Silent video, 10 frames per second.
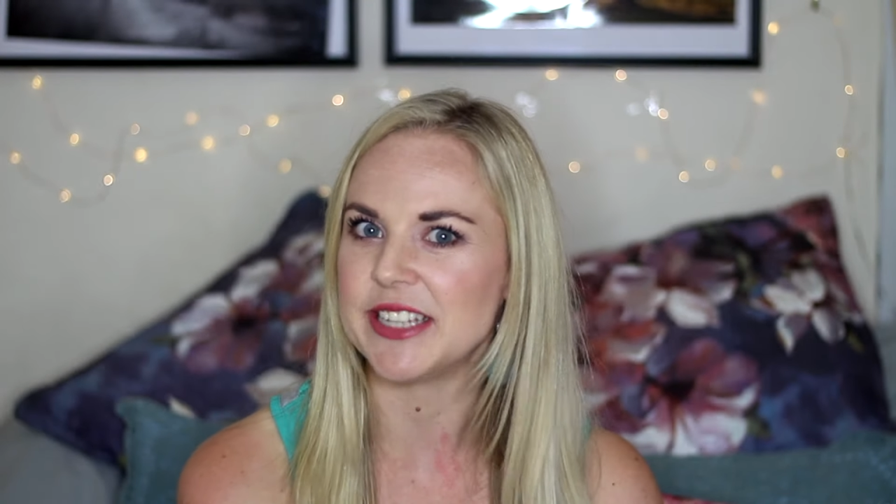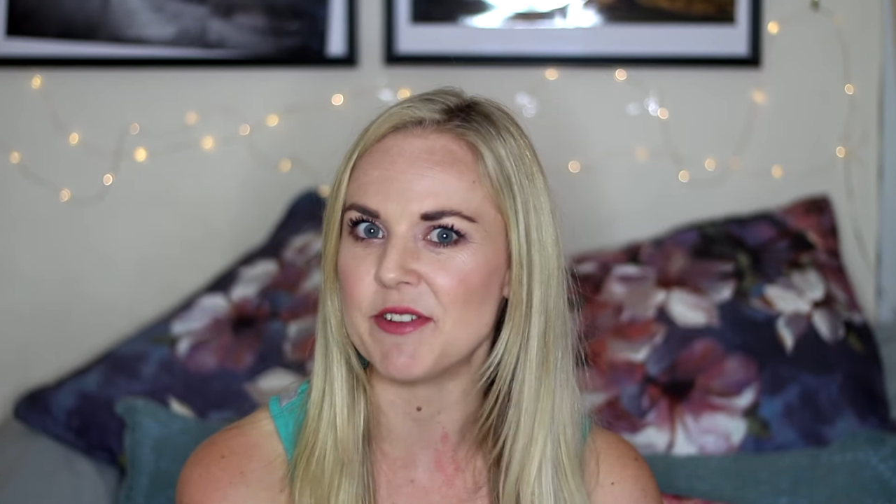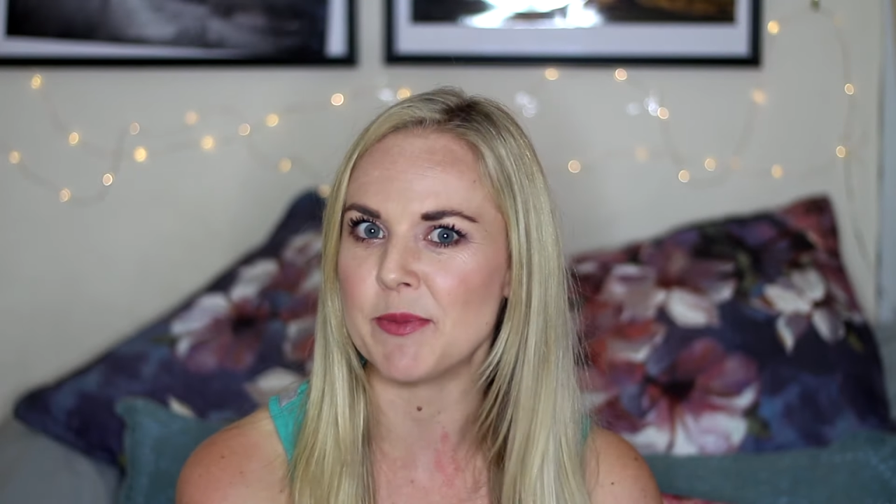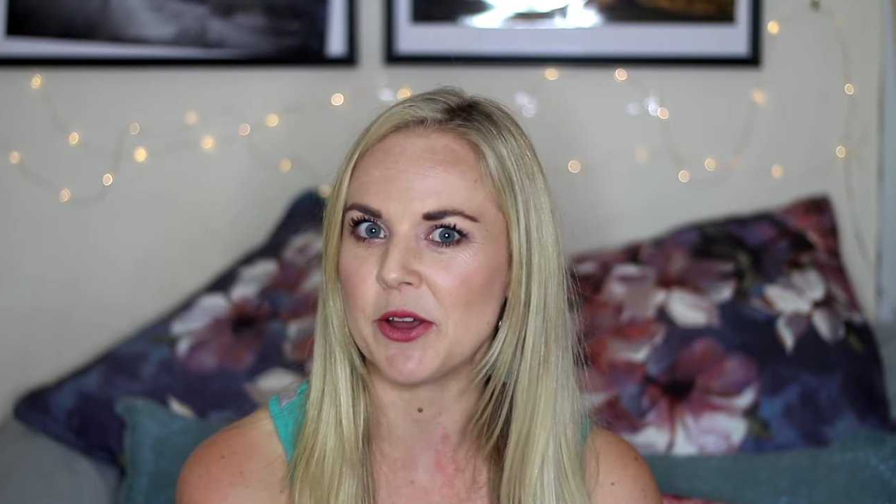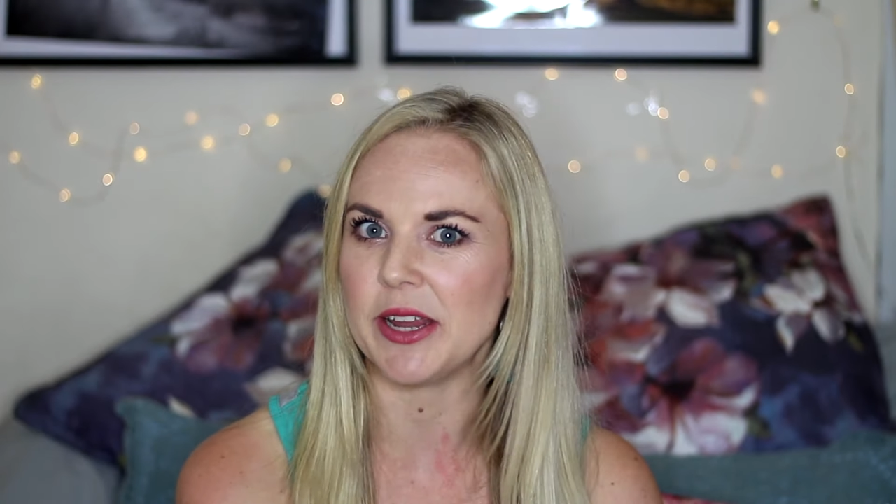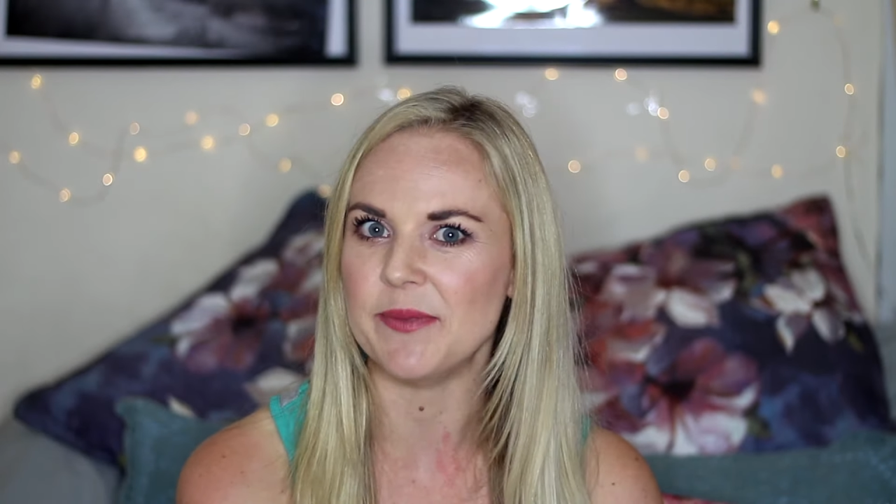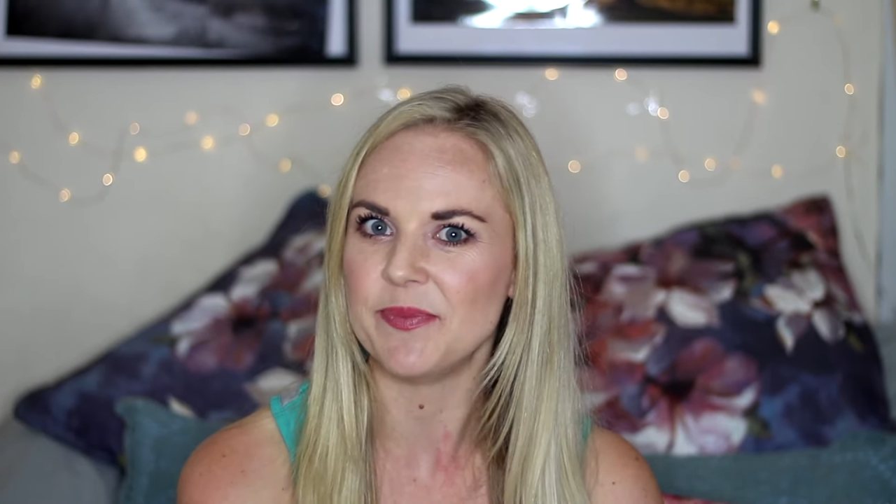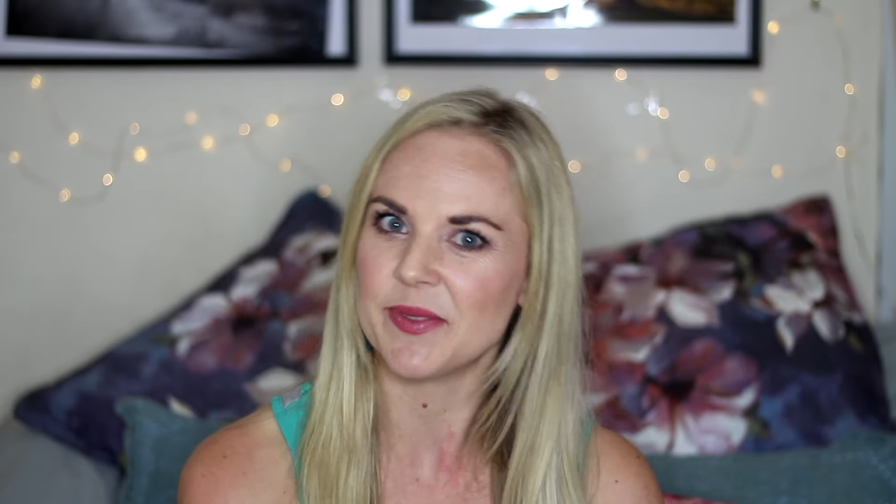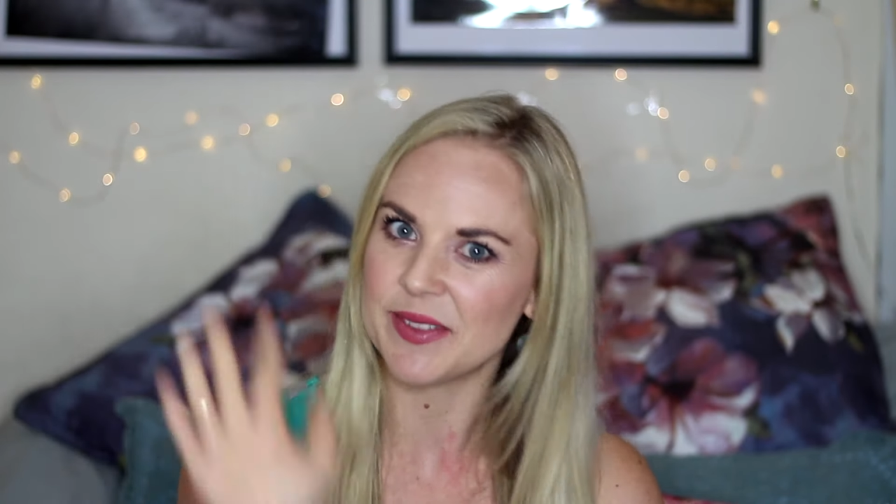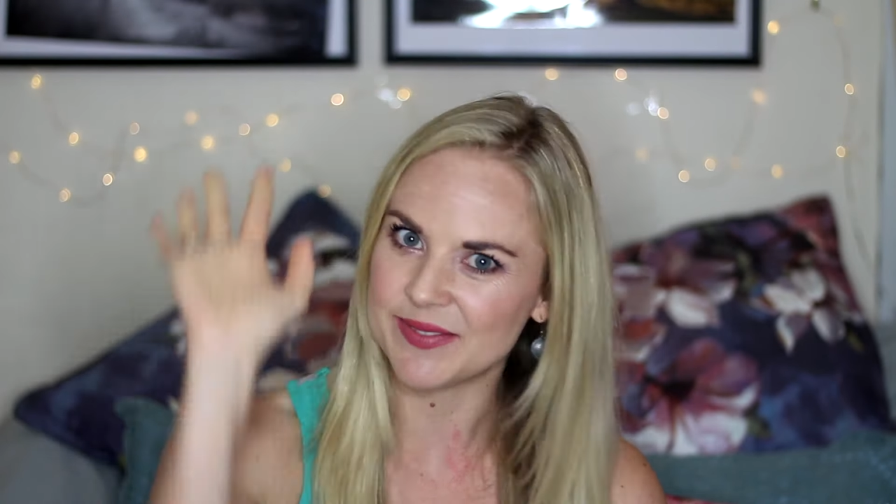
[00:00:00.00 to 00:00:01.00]
everybody.
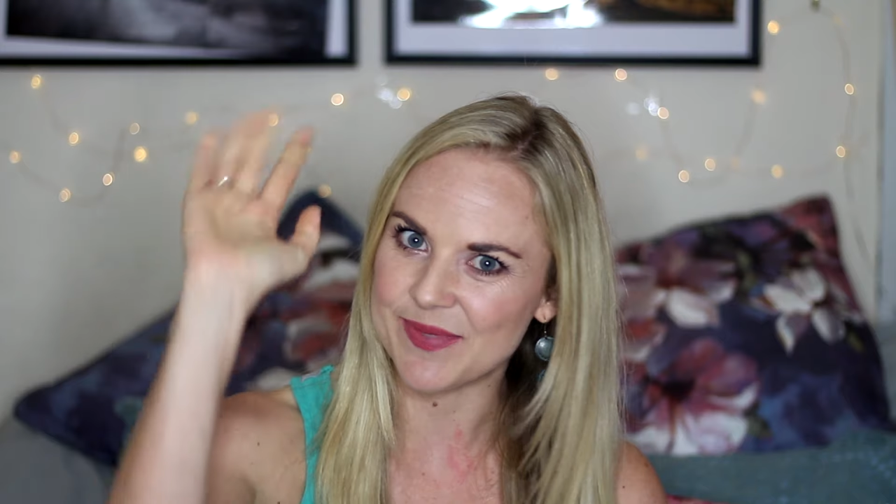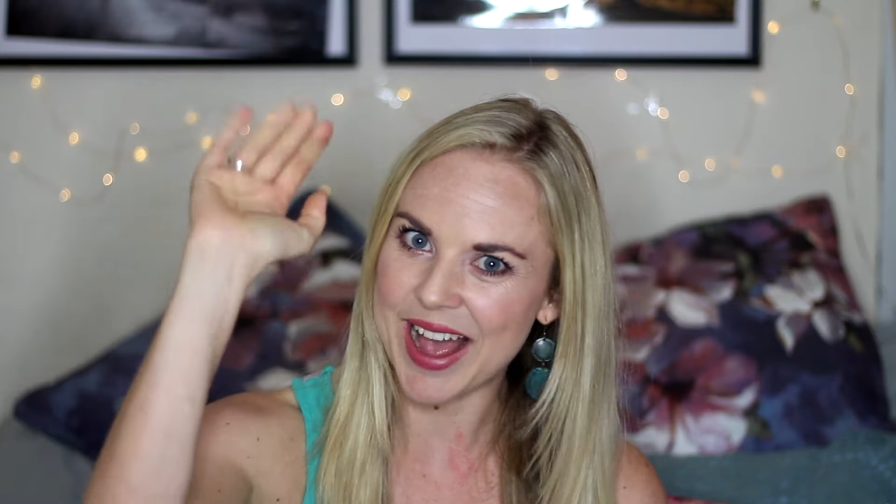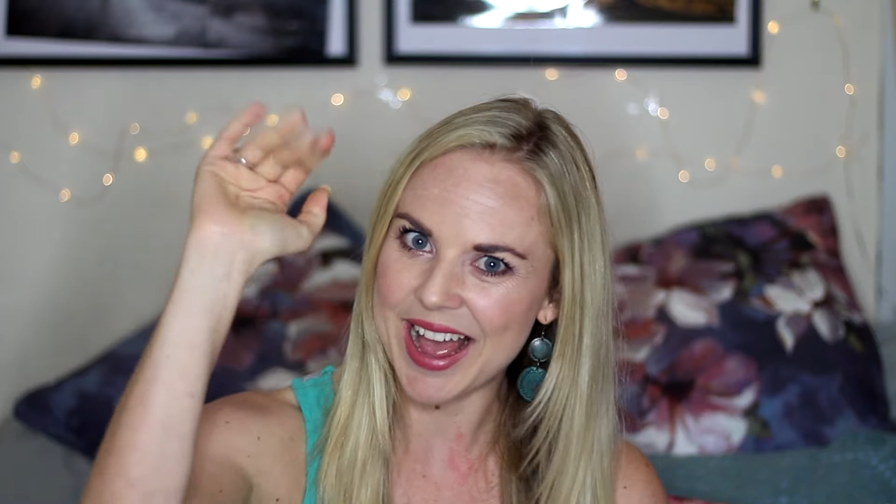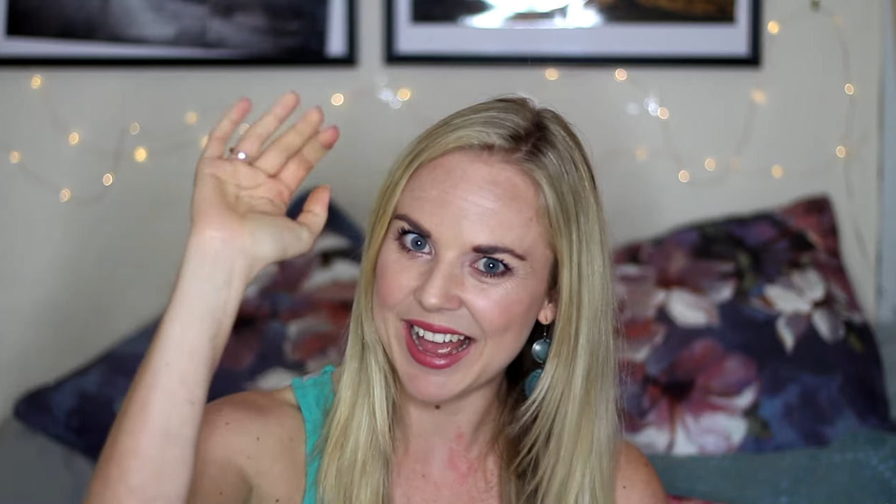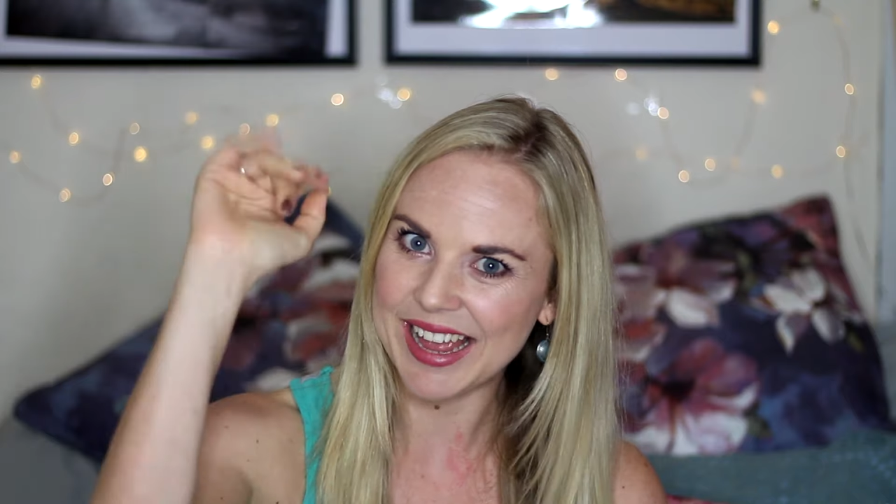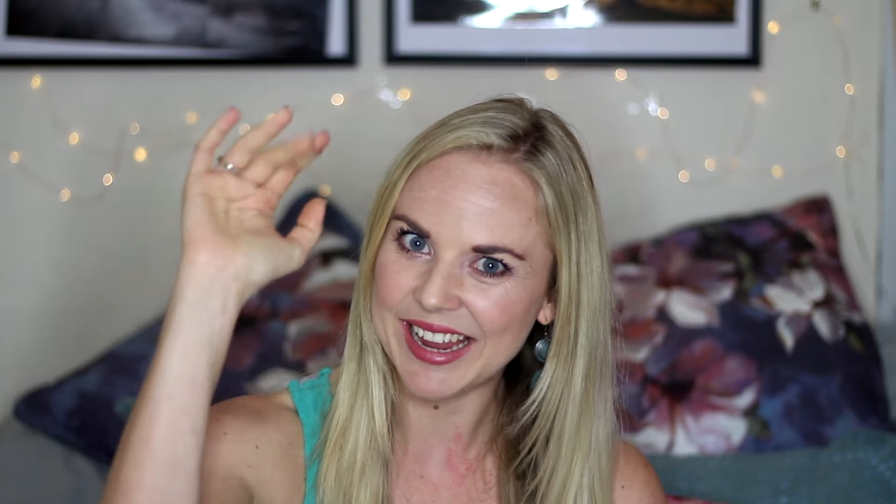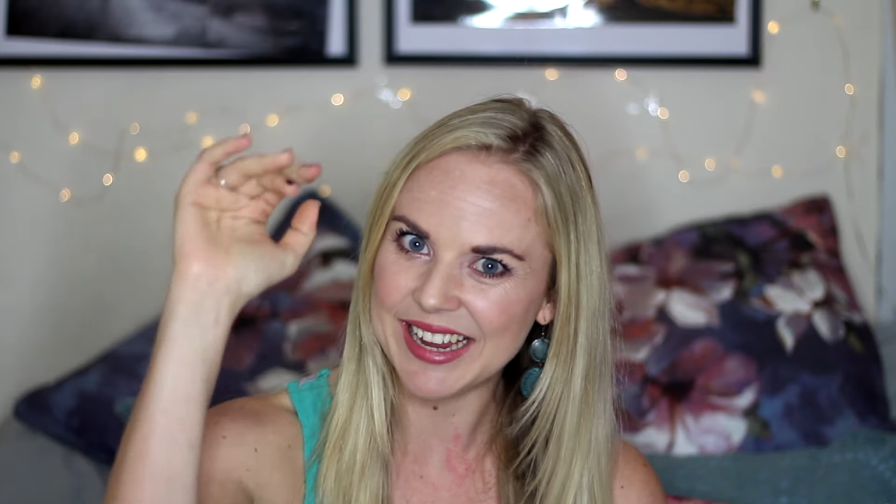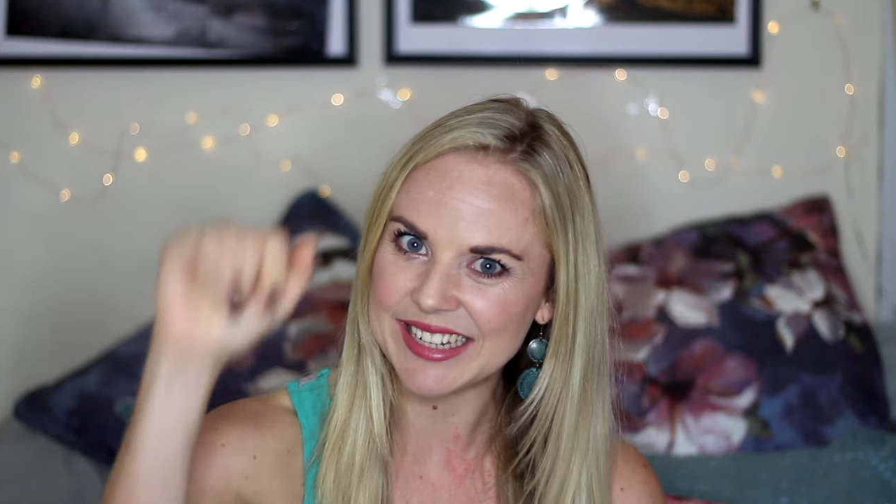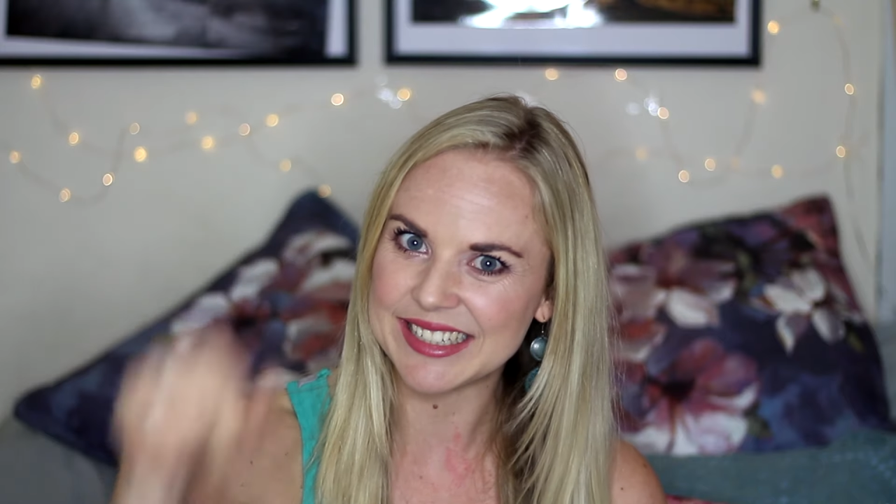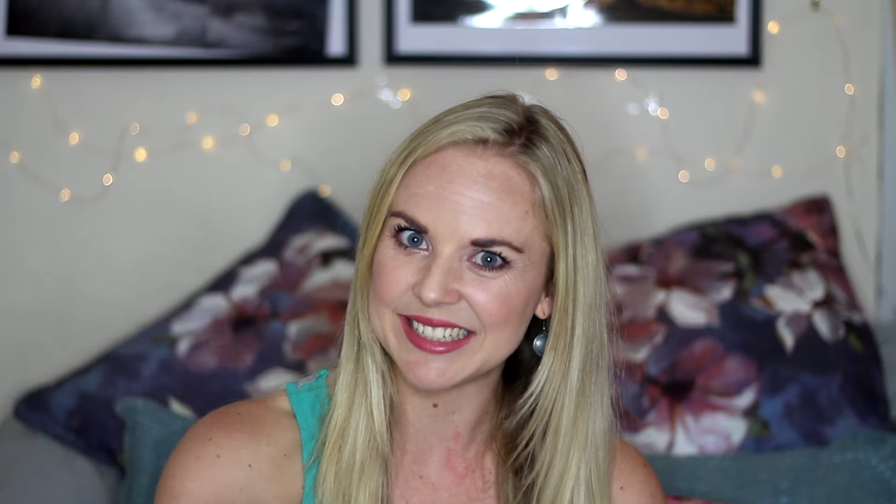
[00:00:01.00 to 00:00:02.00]
Bye!